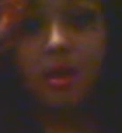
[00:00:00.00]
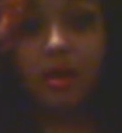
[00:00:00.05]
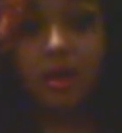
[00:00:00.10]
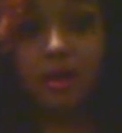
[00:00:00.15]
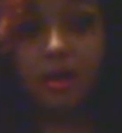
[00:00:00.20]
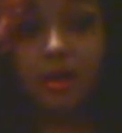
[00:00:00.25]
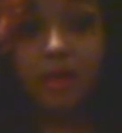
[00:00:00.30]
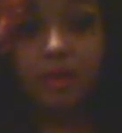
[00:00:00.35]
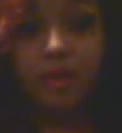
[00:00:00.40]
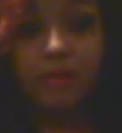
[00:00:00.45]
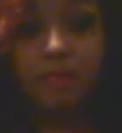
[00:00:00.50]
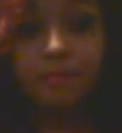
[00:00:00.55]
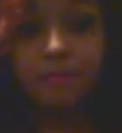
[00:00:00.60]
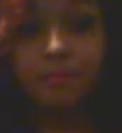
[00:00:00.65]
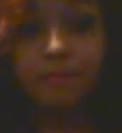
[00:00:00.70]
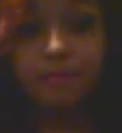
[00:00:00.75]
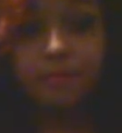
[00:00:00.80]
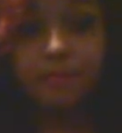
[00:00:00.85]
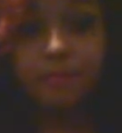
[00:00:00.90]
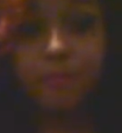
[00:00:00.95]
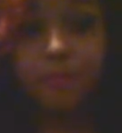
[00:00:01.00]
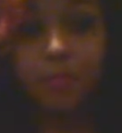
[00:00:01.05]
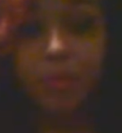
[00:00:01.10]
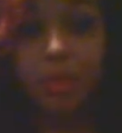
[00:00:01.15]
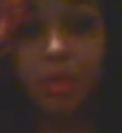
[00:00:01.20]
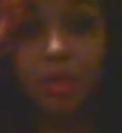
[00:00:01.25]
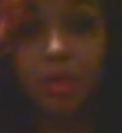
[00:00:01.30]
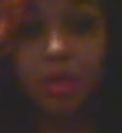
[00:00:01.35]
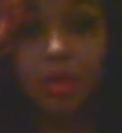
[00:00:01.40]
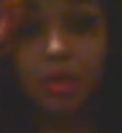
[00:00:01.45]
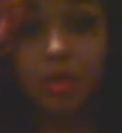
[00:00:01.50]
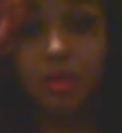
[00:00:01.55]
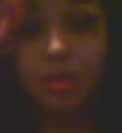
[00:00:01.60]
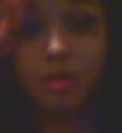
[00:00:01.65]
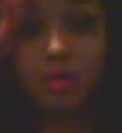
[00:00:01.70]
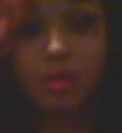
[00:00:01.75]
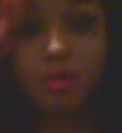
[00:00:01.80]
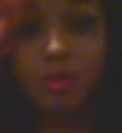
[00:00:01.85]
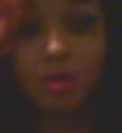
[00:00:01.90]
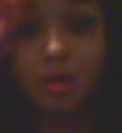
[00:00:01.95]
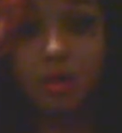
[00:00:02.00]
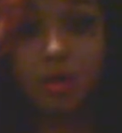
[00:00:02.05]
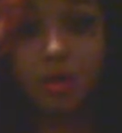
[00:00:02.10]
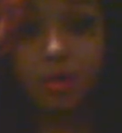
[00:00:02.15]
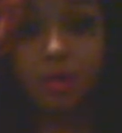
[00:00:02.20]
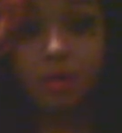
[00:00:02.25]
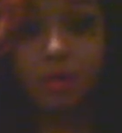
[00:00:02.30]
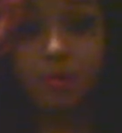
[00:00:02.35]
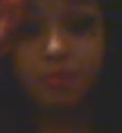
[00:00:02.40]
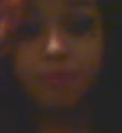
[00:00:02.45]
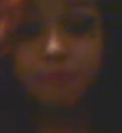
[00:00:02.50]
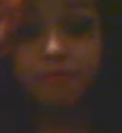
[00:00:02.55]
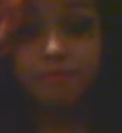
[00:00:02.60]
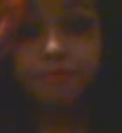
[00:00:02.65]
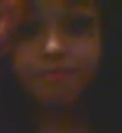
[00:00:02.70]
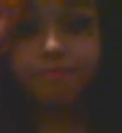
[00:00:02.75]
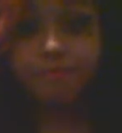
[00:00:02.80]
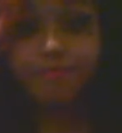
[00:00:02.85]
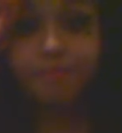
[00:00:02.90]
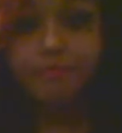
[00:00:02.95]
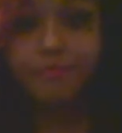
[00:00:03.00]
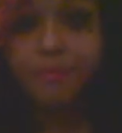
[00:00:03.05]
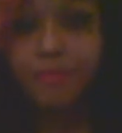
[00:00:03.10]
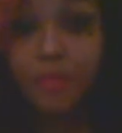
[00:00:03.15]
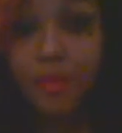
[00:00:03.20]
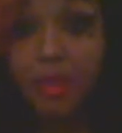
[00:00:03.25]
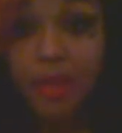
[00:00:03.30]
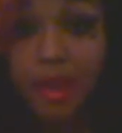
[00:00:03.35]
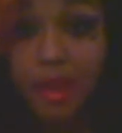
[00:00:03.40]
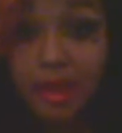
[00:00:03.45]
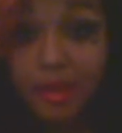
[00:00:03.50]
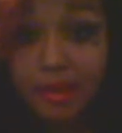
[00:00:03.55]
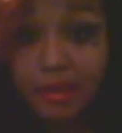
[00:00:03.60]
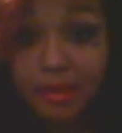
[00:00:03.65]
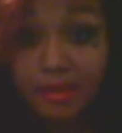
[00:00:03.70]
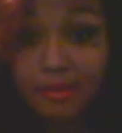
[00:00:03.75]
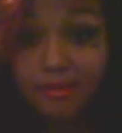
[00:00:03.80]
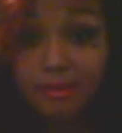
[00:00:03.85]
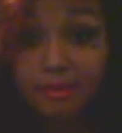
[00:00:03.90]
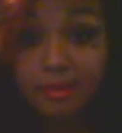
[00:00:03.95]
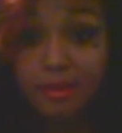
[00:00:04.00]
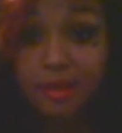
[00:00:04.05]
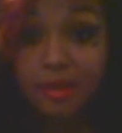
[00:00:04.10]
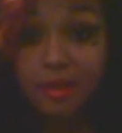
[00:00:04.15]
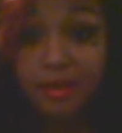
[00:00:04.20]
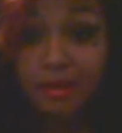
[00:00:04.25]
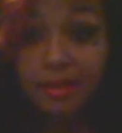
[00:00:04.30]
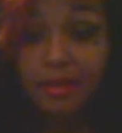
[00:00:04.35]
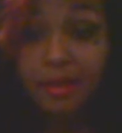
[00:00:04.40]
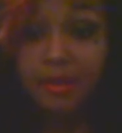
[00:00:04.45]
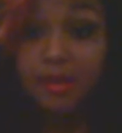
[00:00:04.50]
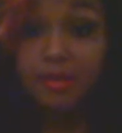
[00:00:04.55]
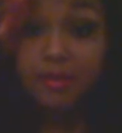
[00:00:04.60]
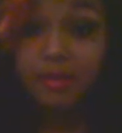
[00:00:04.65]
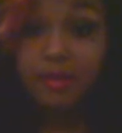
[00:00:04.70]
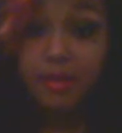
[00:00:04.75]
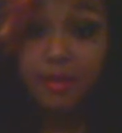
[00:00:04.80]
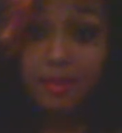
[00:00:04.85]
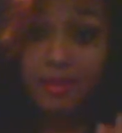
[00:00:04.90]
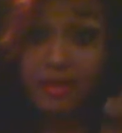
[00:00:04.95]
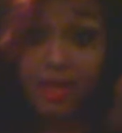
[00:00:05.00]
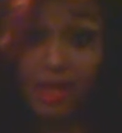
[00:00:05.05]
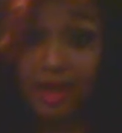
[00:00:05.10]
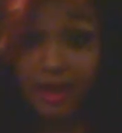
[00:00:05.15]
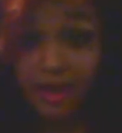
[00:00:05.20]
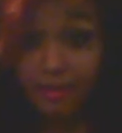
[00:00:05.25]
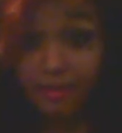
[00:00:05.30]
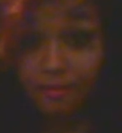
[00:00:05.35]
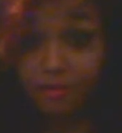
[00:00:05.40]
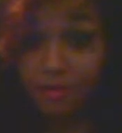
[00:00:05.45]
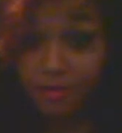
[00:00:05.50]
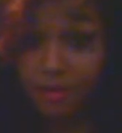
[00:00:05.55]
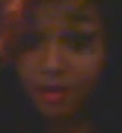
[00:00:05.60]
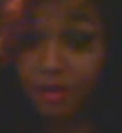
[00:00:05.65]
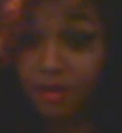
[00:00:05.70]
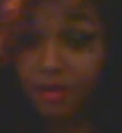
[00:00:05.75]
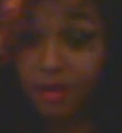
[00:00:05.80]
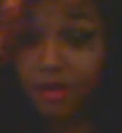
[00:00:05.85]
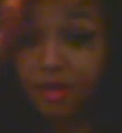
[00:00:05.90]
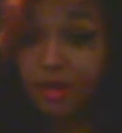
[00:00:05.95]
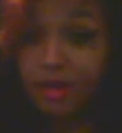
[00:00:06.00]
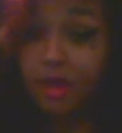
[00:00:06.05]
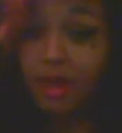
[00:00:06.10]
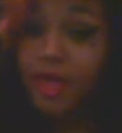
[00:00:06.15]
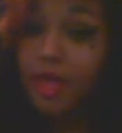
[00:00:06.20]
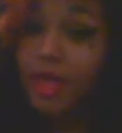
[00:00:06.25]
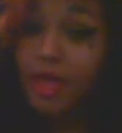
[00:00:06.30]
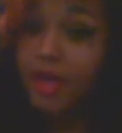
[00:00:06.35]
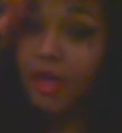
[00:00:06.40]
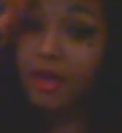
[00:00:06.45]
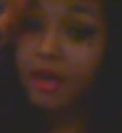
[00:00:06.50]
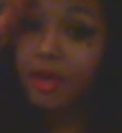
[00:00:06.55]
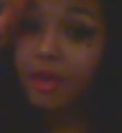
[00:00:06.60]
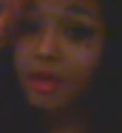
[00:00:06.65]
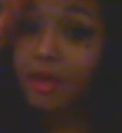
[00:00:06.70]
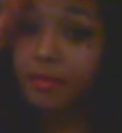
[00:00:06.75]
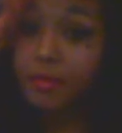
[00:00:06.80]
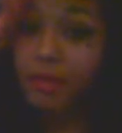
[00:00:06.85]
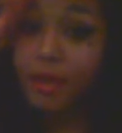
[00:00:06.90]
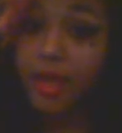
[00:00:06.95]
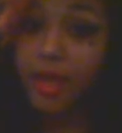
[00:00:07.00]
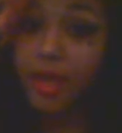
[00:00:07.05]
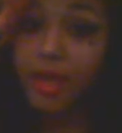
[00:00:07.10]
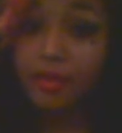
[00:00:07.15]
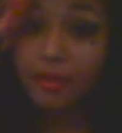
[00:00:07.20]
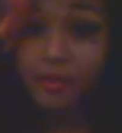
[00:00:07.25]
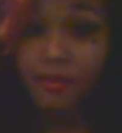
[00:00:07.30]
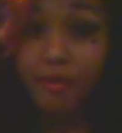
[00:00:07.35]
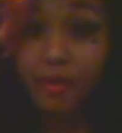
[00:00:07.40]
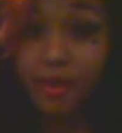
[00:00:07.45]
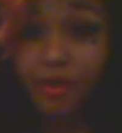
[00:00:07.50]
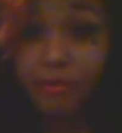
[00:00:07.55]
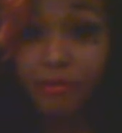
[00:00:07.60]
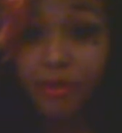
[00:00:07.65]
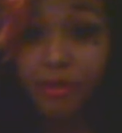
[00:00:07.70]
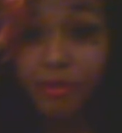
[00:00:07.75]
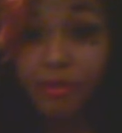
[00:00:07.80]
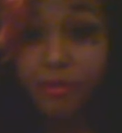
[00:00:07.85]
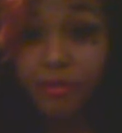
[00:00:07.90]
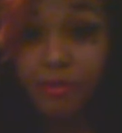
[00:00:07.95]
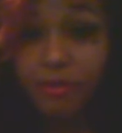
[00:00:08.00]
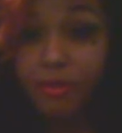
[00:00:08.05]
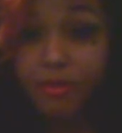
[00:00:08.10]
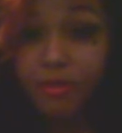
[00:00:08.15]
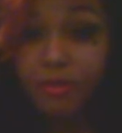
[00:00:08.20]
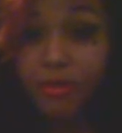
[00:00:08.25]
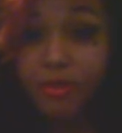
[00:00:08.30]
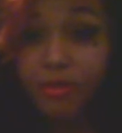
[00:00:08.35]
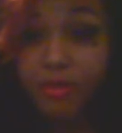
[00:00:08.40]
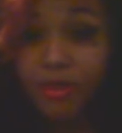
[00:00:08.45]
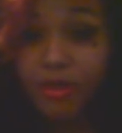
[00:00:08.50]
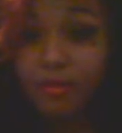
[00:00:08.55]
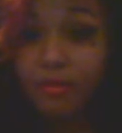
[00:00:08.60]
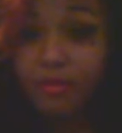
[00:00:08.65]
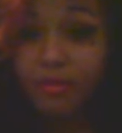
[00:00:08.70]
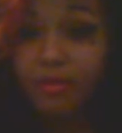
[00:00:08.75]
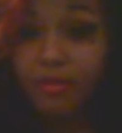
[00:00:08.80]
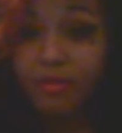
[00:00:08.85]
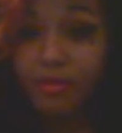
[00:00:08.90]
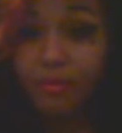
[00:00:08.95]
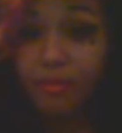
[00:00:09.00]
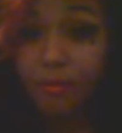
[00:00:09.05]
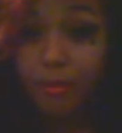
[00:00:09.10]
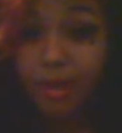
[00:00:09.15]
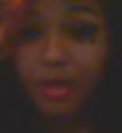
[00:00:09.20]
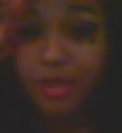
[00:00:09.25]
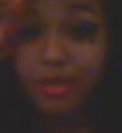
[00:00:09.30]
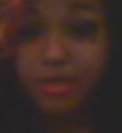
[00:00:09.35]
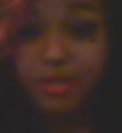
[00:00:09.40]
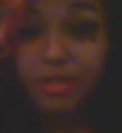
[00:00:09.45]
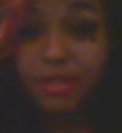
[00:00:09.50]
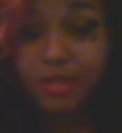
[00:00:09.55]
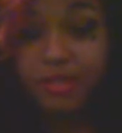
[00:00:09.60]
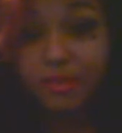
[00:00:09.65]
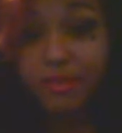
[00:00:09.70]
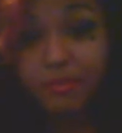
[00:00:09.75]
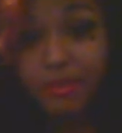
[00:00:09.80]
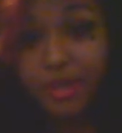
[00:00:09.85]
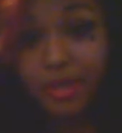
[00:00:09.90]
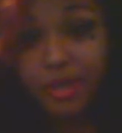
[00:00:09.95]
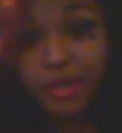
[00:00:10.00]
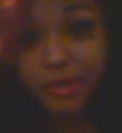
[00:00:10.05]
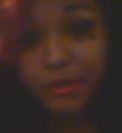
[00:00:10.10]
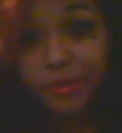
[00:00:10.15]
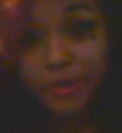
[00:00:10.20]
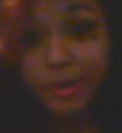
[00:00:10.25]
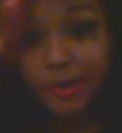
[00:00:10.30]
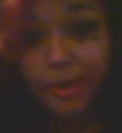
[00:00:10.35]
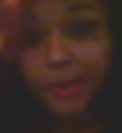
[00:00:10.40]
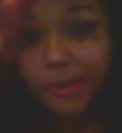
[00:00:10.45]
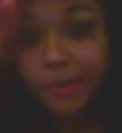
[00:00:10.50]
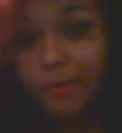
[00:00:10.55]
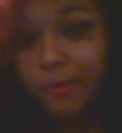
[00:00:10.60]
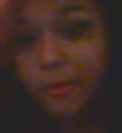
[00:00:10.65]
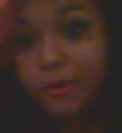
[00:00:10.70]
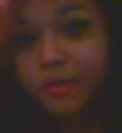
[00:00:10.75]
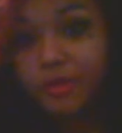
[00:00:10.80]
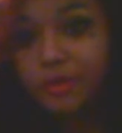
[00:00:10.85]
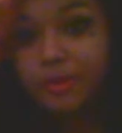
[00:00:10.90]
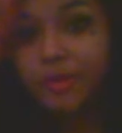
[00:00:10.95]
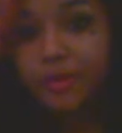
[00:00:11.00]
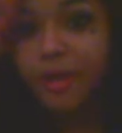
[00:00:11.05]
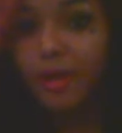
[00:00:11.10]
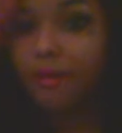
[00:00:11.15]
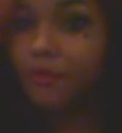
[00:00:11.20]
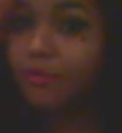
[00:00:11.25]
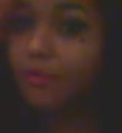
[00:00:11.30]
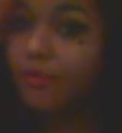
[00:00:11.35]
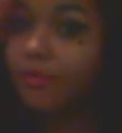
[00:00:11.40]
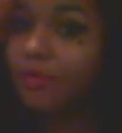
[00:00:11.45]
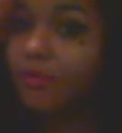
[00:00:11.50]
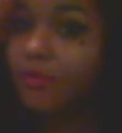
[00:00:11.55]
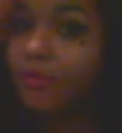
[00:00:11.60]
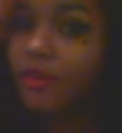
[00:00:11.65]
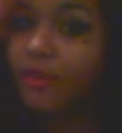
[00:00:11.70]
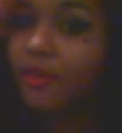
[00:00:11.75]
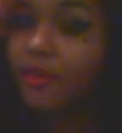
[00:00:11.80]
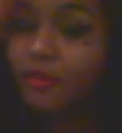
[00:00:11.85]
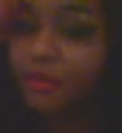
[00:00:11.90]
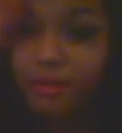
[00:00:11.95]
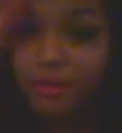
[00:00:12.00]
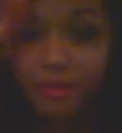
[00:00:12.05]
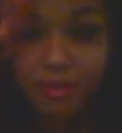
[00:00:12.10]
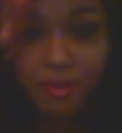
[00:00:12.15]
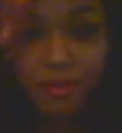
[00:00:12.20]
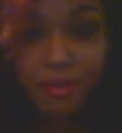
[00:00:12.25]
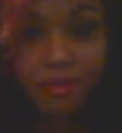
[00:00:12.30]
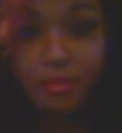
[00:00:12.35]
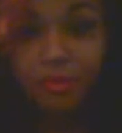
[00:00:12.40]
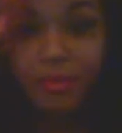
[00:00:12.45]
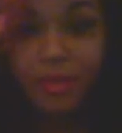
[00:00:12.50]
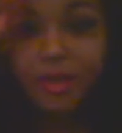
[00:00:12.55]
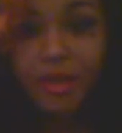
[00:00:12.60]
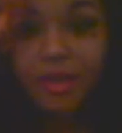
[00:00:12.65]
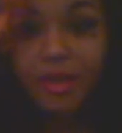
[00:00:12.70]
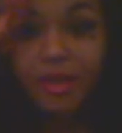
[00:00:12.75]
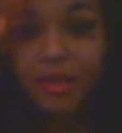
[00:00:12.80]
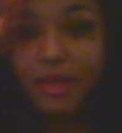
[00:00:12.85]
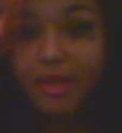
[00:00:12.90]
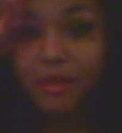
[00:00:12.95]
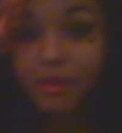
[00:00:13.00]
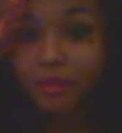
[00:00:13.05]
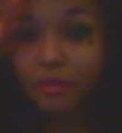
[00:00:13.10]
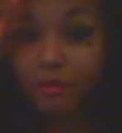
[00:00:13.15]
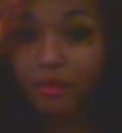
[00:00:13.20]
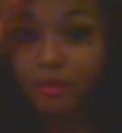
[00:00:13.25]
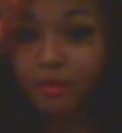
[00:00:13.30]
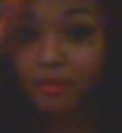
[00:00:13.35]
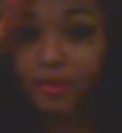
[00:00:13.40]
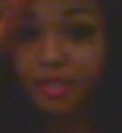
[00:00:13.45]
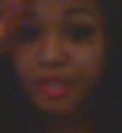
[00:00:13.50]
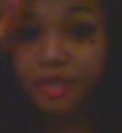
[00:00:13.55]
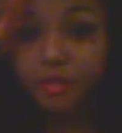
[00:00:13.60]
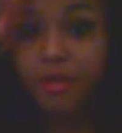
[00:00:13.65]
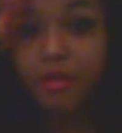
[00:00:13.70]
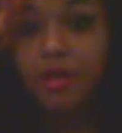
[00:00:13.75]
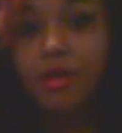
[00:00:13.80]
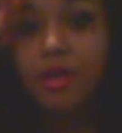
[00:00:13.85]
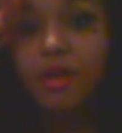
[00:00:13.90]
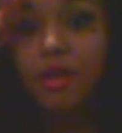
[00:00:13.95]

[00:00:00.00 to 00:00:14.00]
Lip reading: Um, so this is that MCR kid, and I am glad to have helped you, or that you could just watch and be entertained, or just think I'm totally fucking crazy and stupid and not subscribe to my channel.